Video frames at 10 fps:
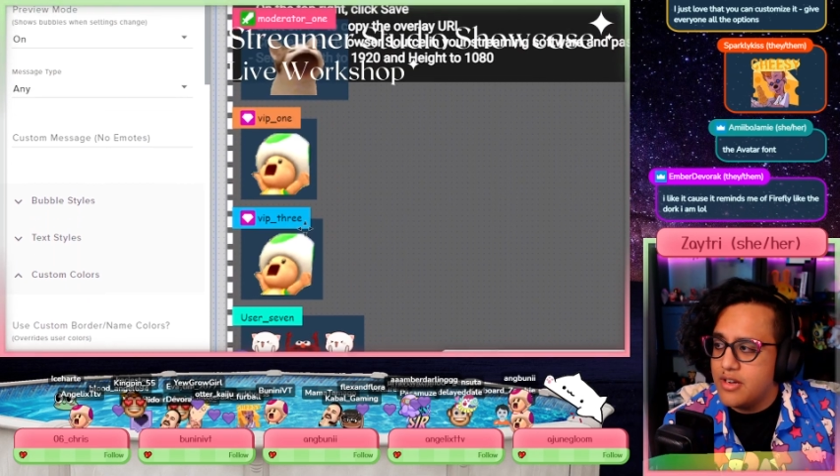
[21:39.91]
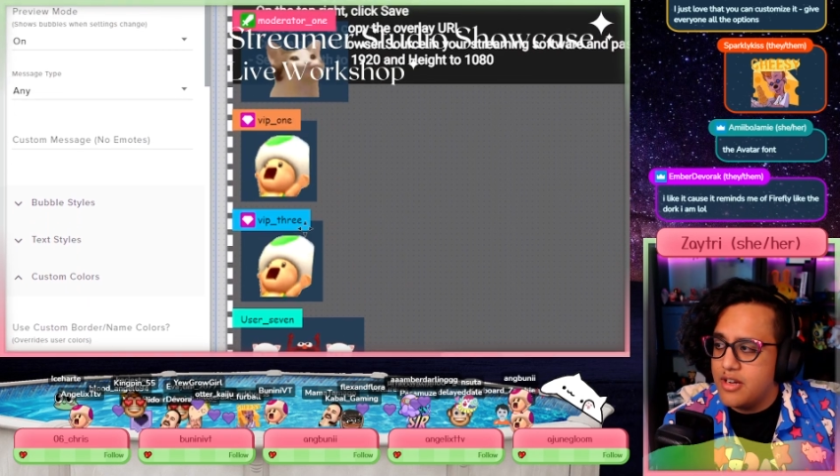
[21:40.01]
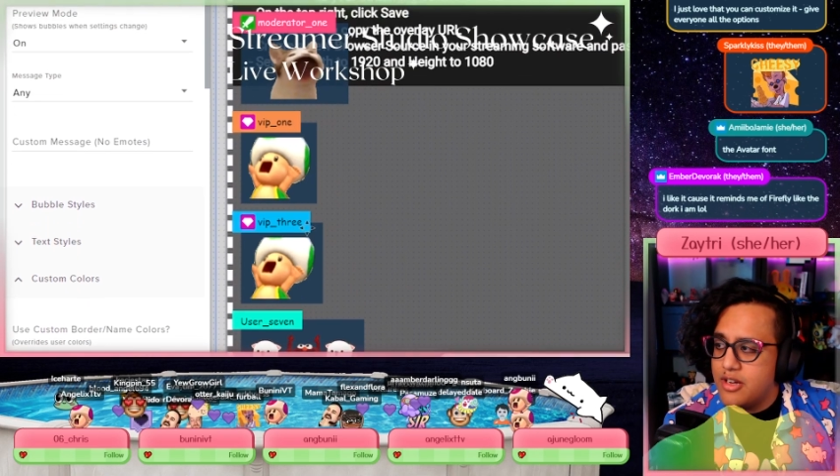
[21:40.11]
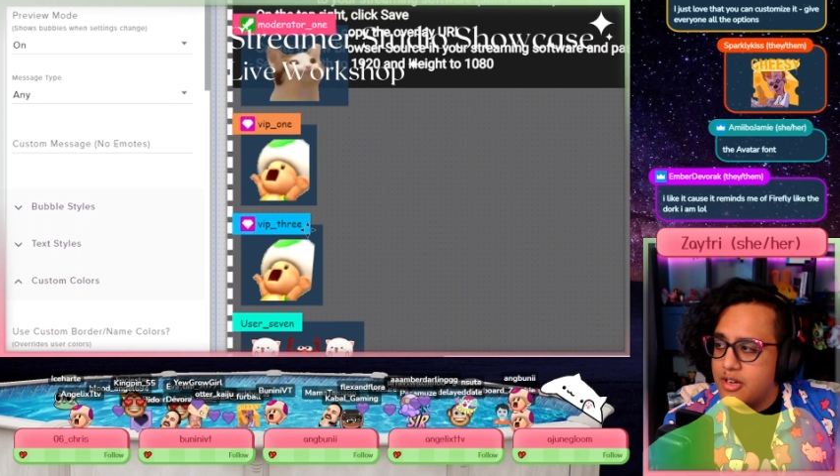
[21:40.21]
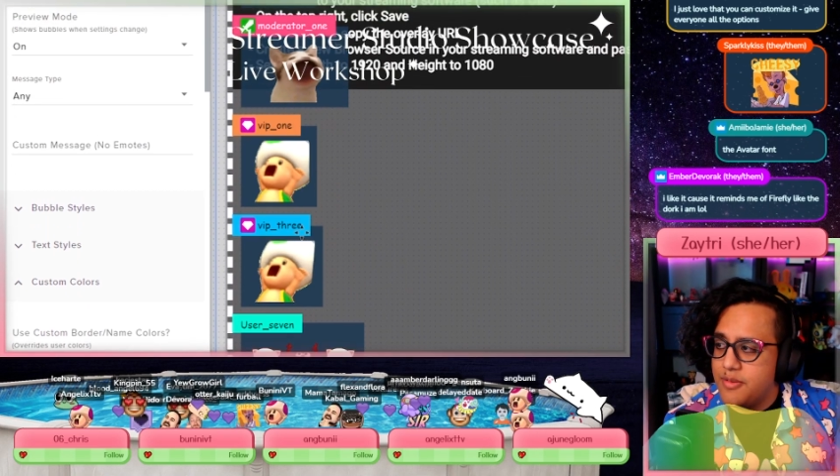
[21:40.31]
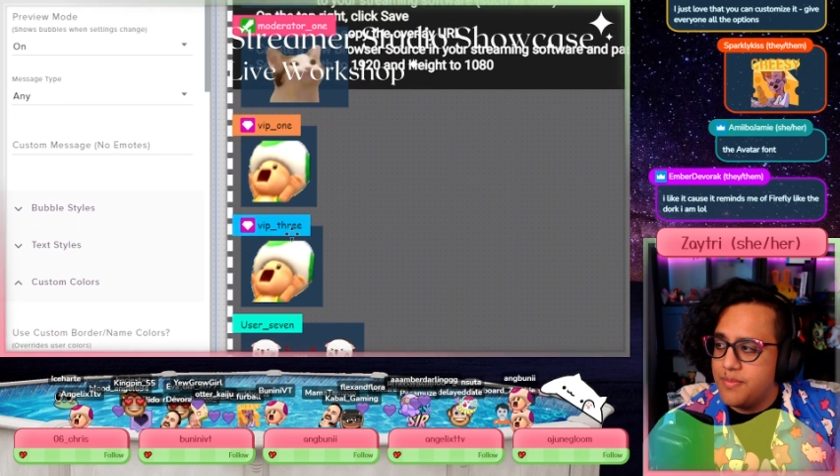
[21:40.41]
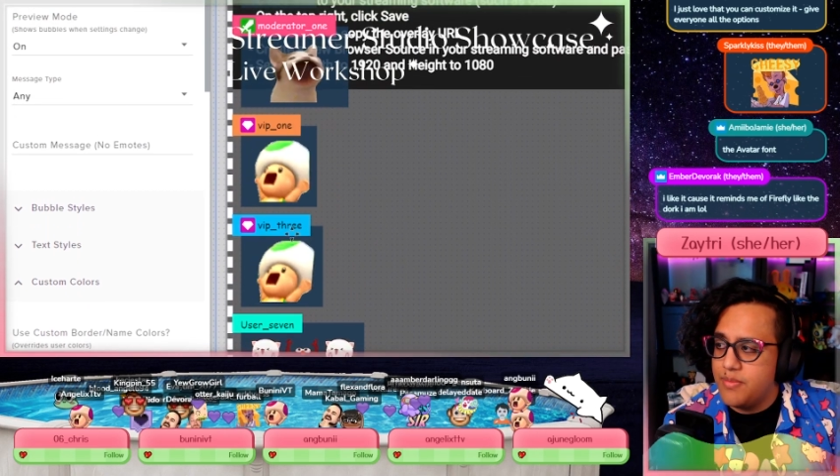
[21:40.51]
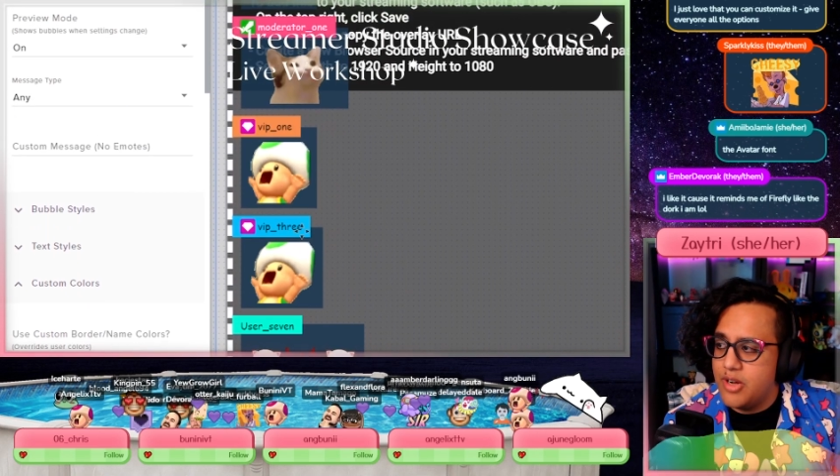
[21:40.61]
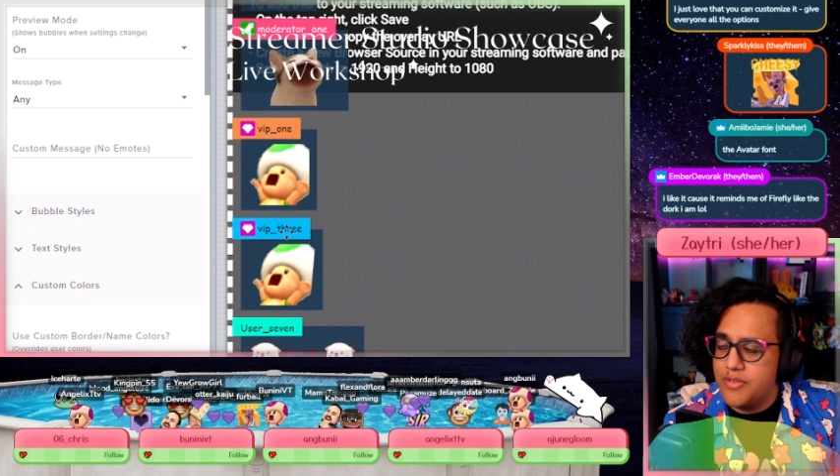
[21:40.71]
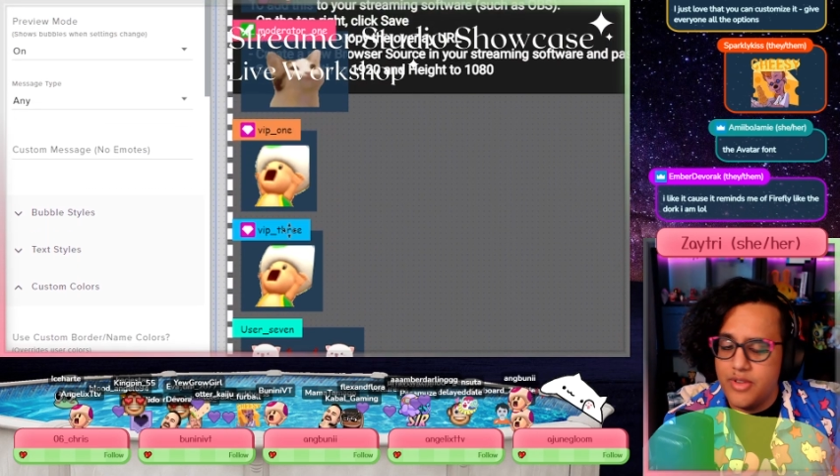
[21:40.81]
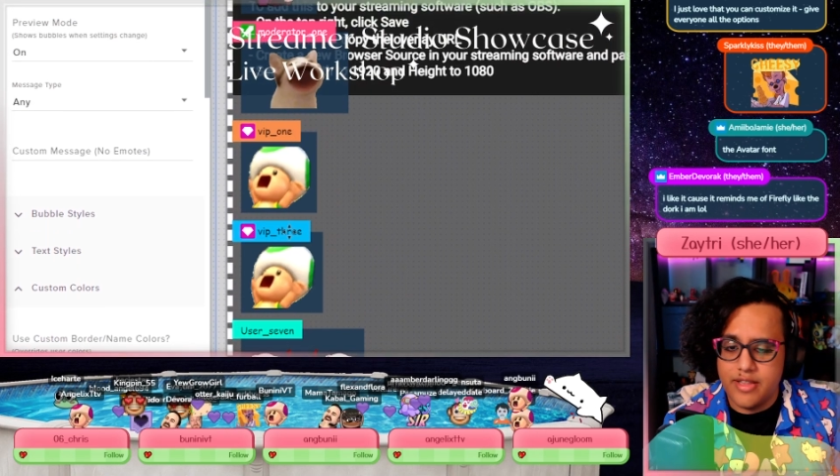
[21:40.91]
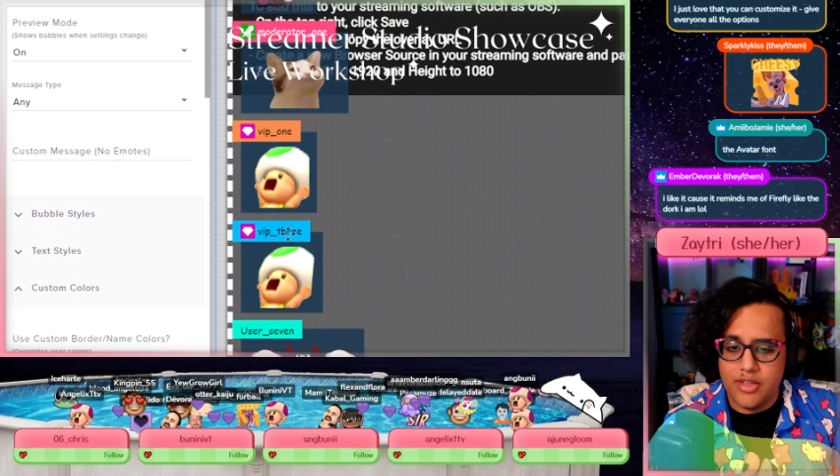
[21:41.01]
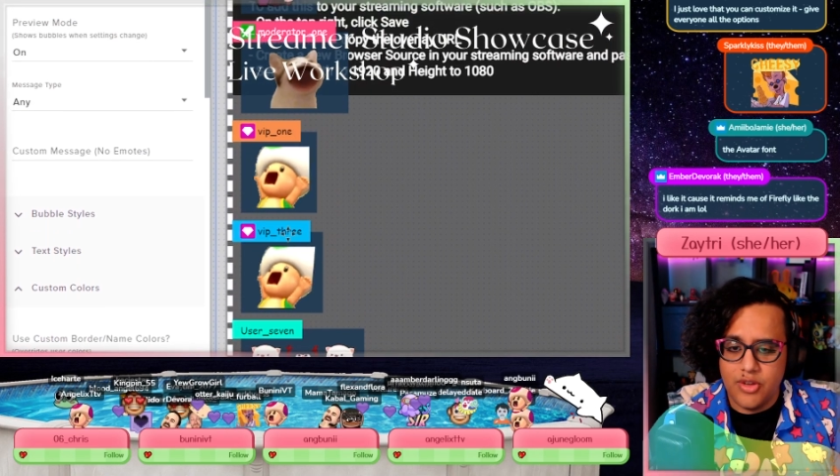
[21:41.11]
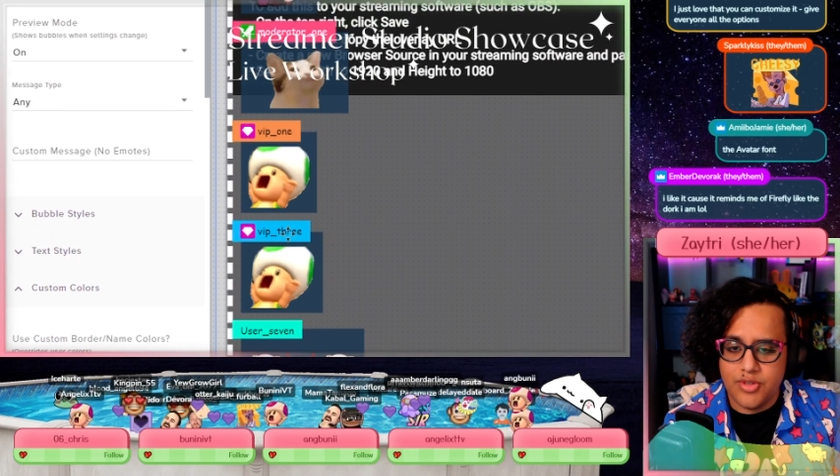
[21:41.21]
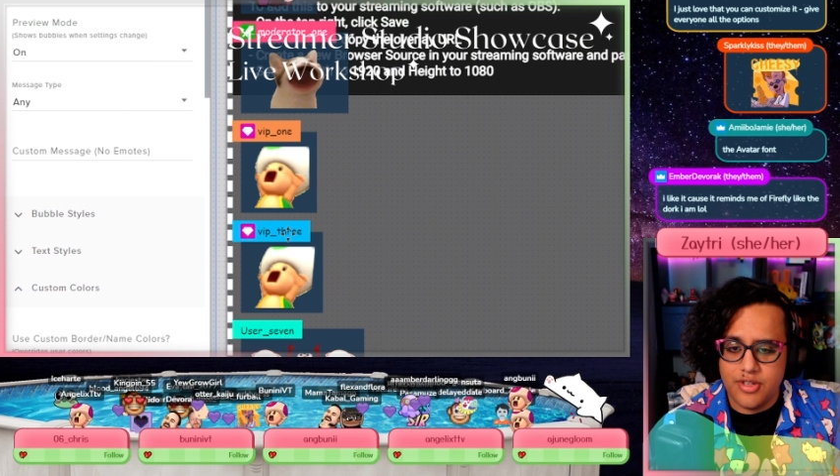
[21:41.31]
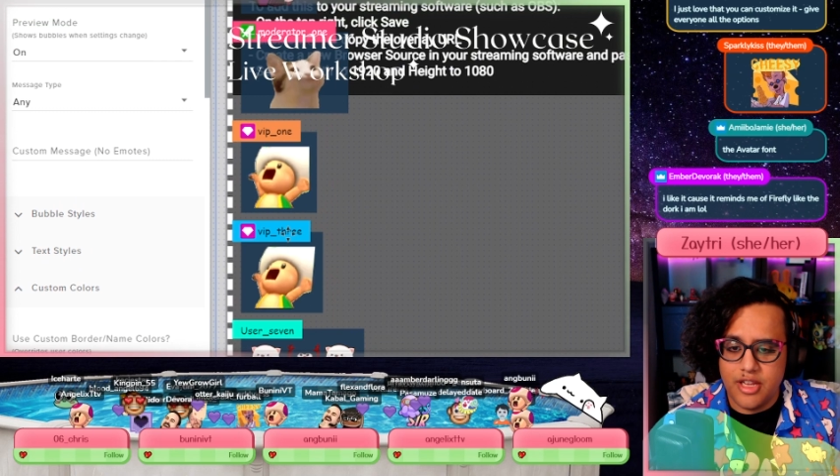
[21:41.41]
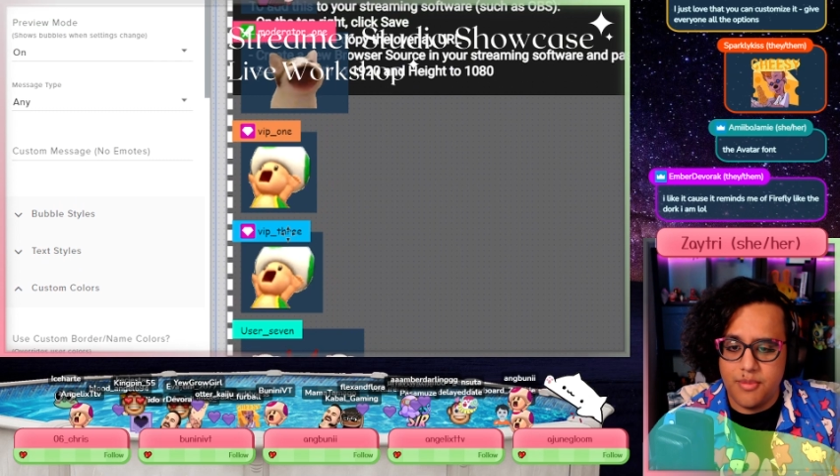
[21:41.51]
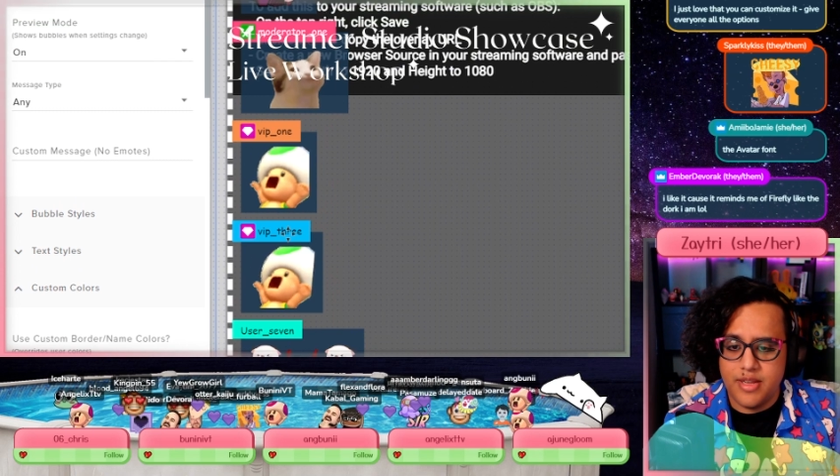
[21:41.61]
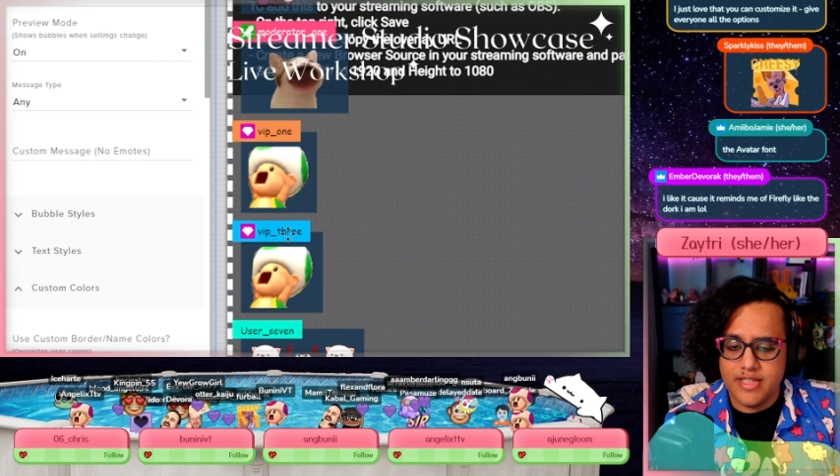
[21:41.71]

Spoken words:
of like the username